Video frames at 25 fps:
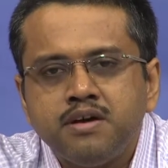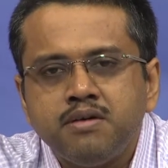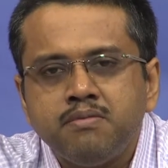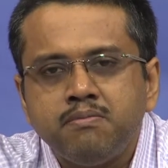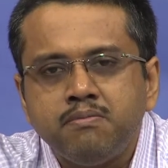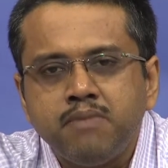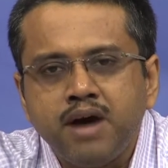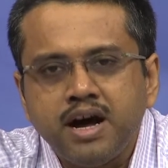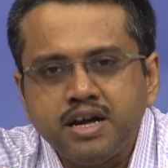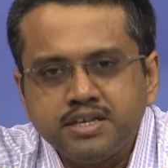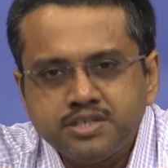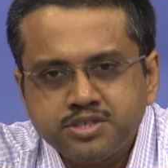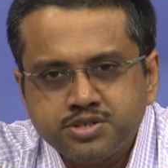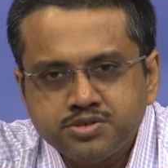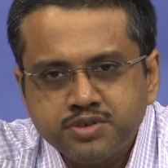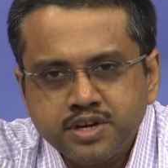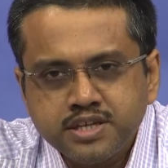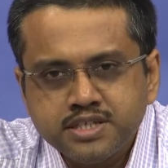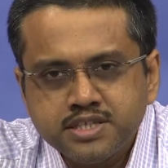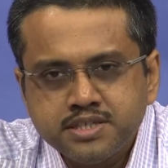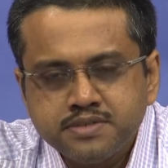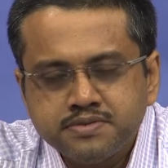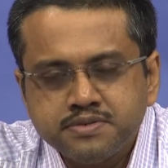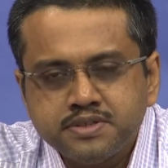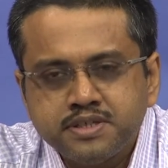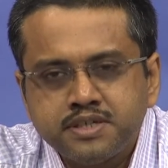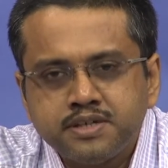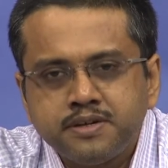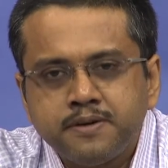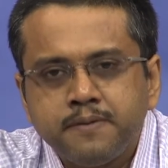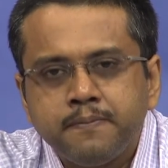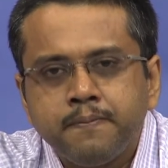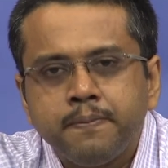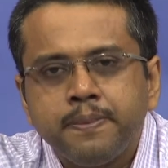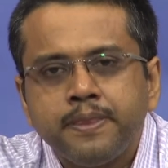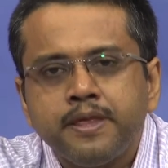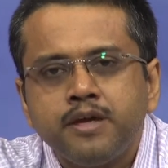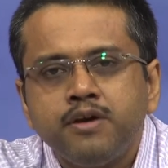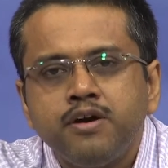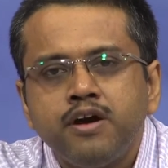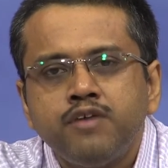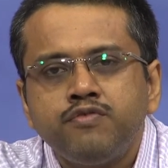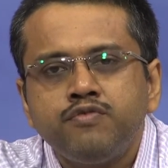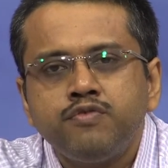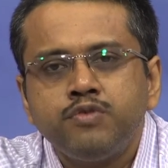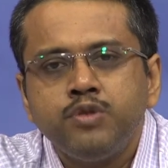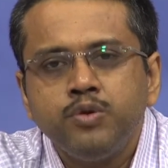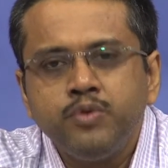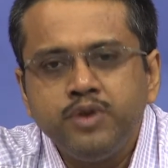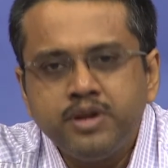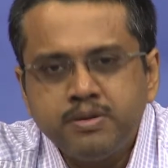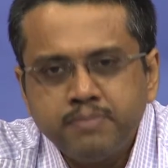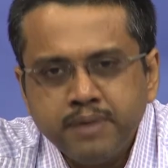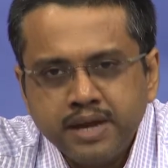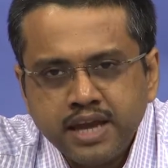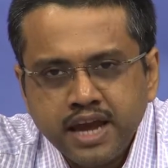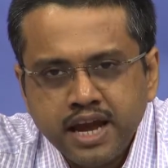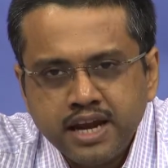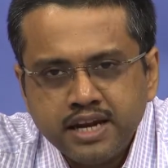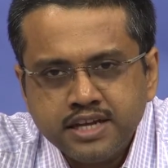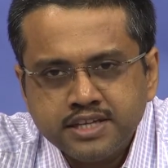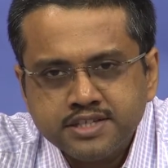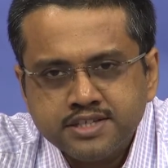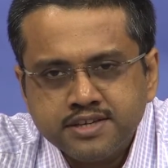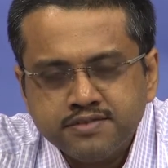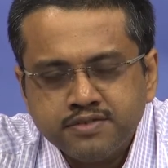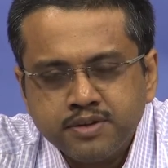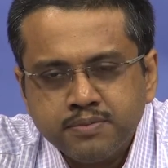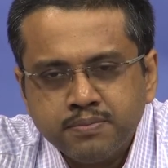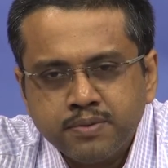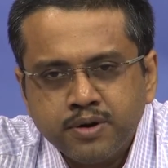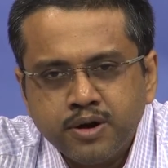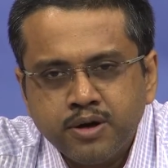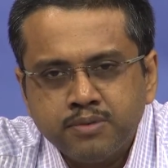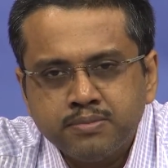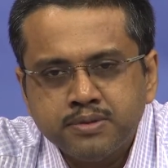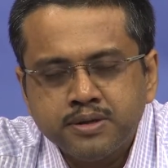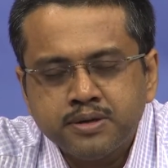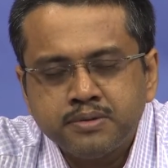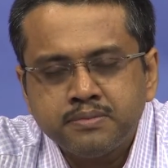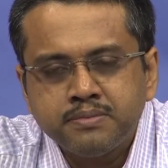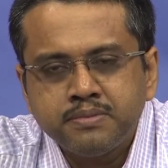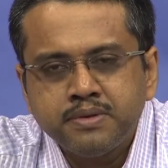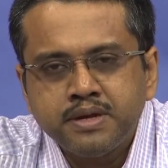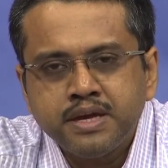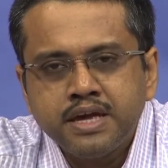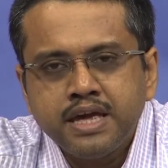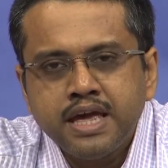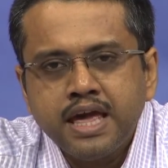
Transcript: mass transfer, you have fluid mechanics of the problem,